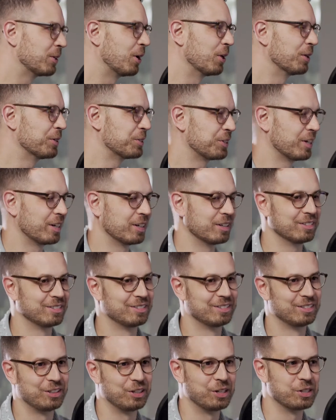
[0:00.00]
college, and
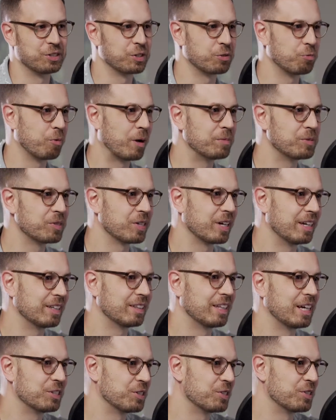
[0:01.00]
there's this
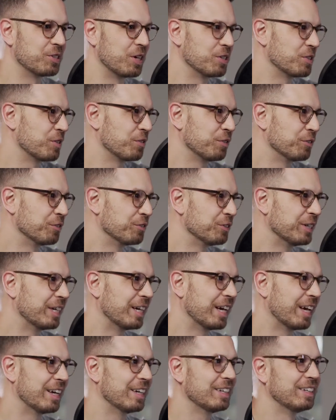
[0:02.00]
website that just does it for
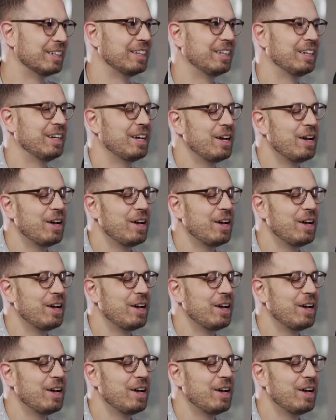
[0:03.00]
free, hey? Yeah.